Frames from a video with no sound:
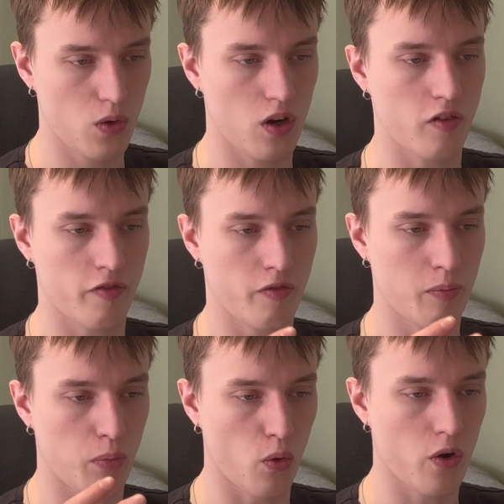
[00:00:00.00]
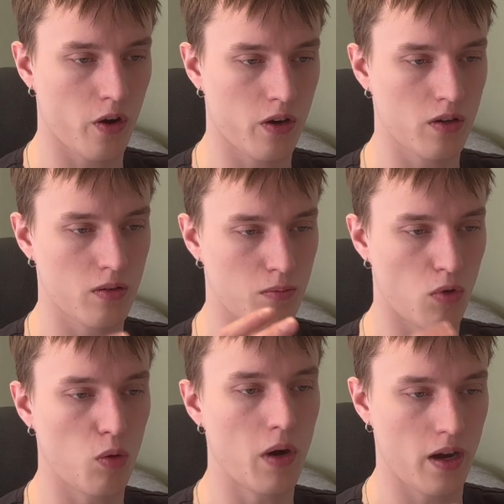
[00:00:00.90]
of poor
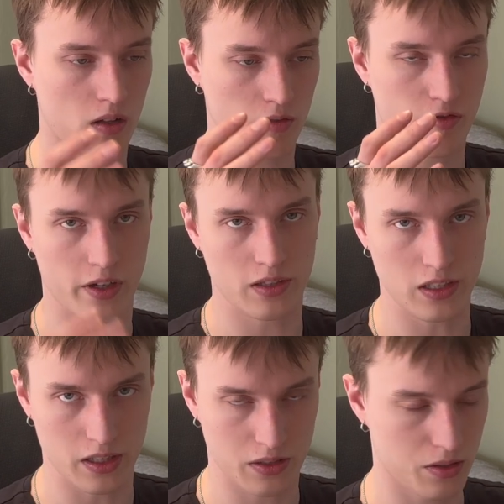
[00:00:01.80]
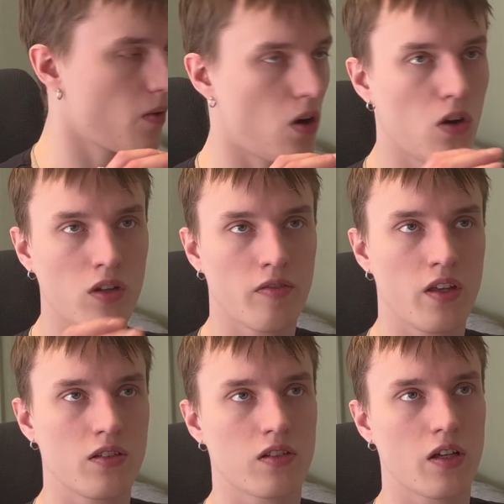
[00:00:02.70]
mobile friendliness. All of
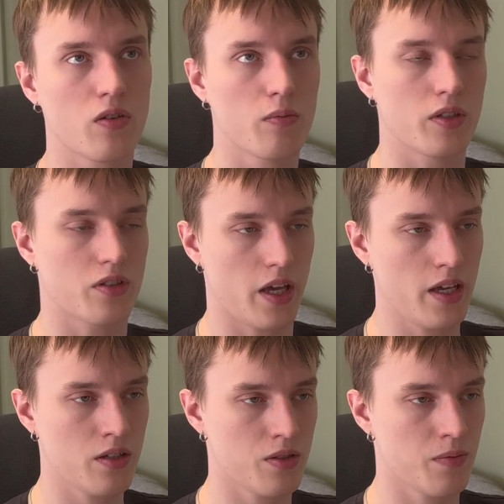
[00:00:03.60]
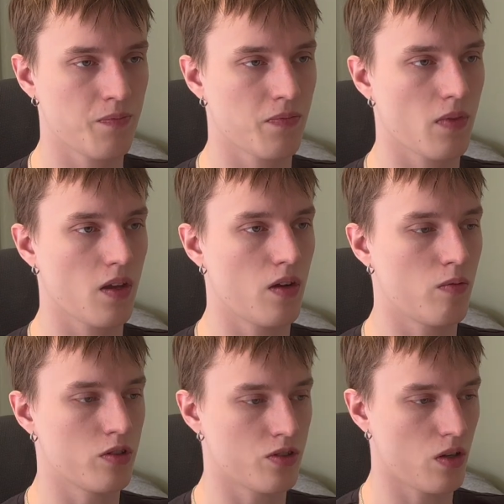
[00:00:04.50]
these little mistakes
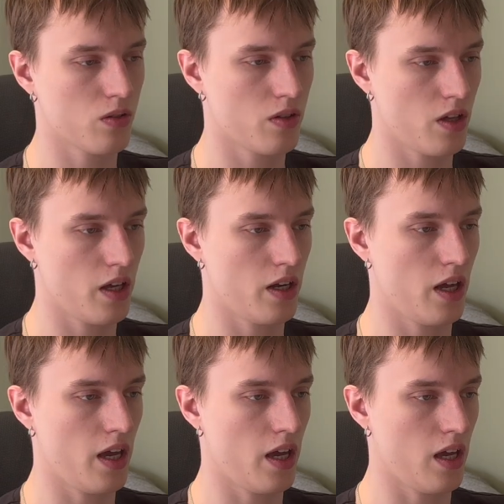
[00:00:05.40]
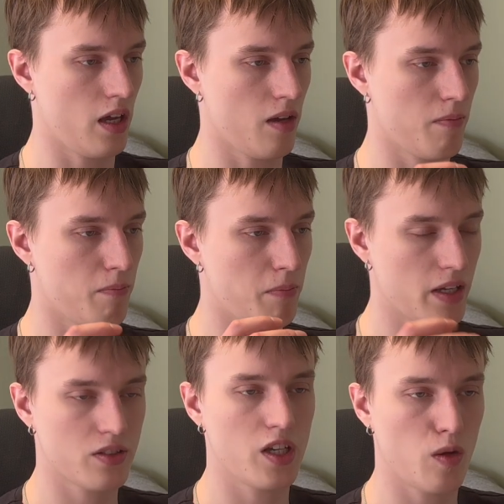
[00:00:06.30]
result in a
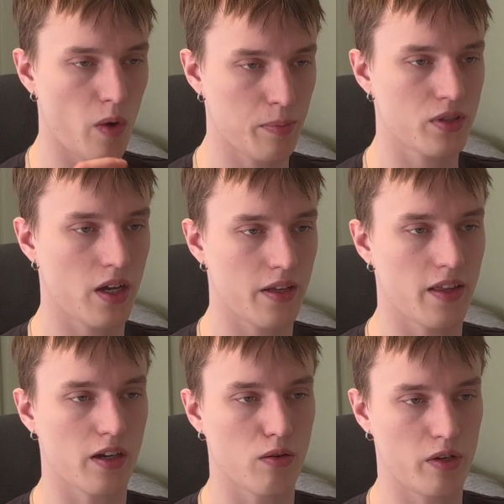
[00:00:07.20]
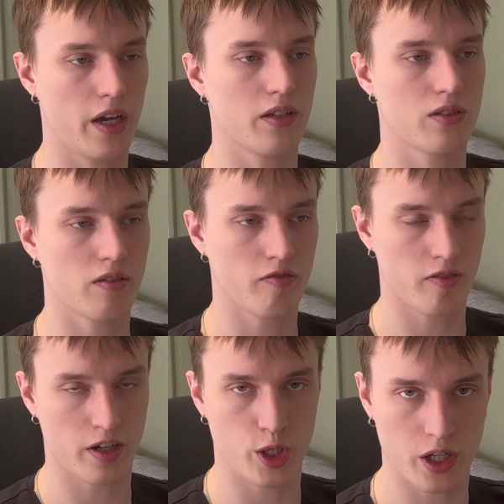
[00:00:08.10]
messy website that creates
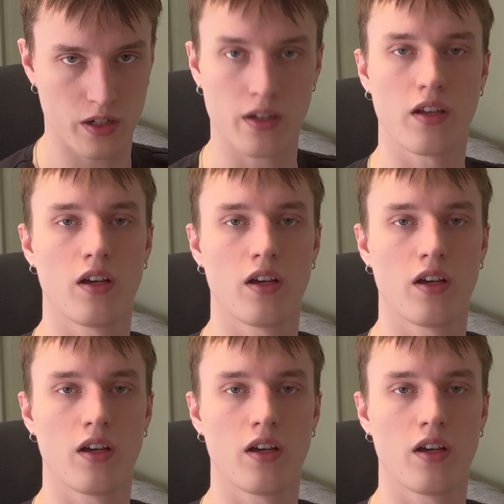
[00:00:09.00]
friction